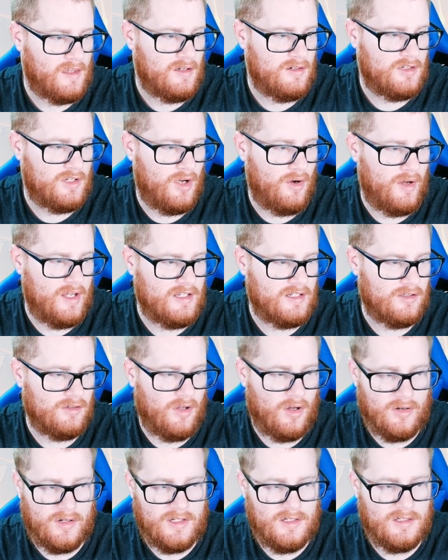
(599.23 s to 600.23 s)
So as
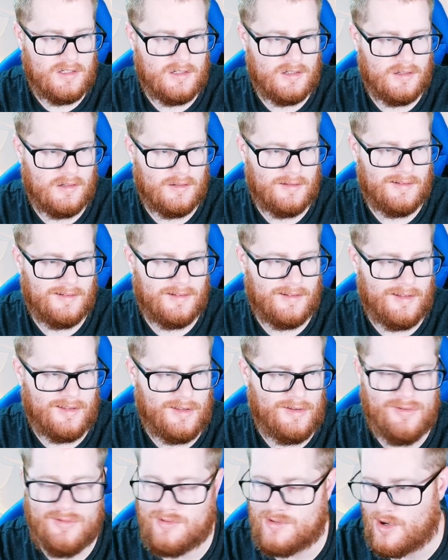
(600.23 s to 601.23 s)
long as
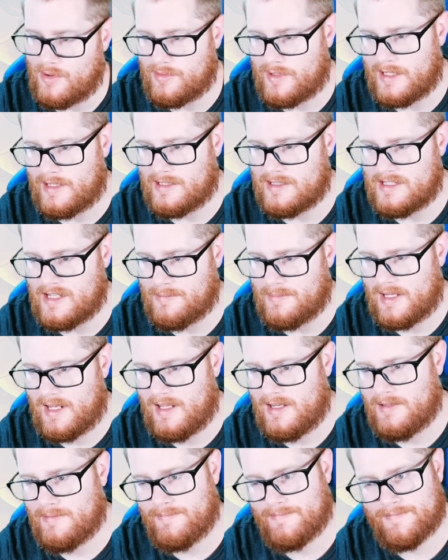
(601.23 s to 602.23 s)
you don't get
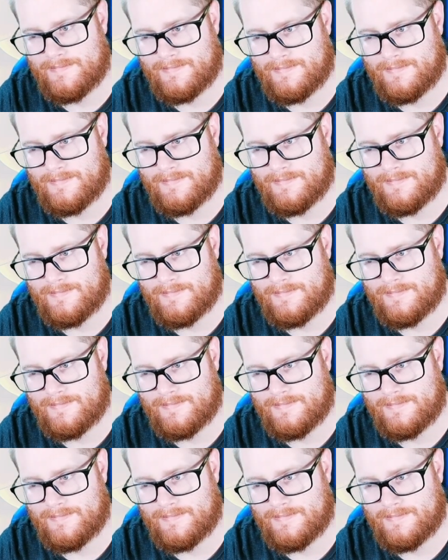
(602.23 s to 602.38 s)
intimidated,